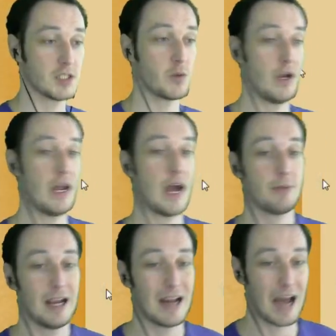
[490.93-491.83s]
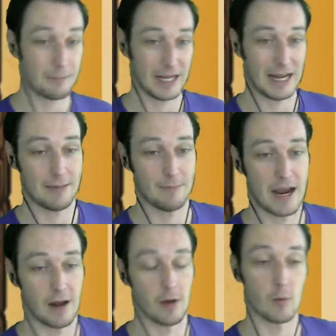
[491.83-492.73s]
3. I play it. I played 8
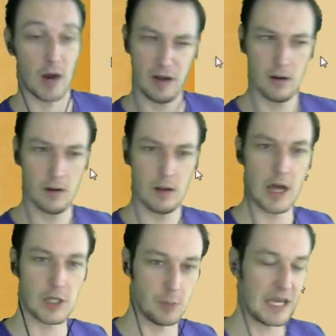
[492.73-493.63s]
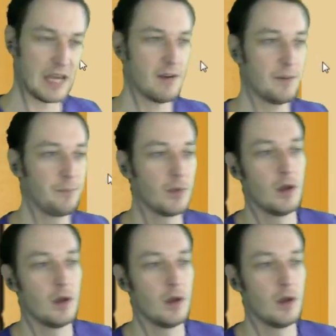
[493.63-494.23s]
mana, right? I should be even.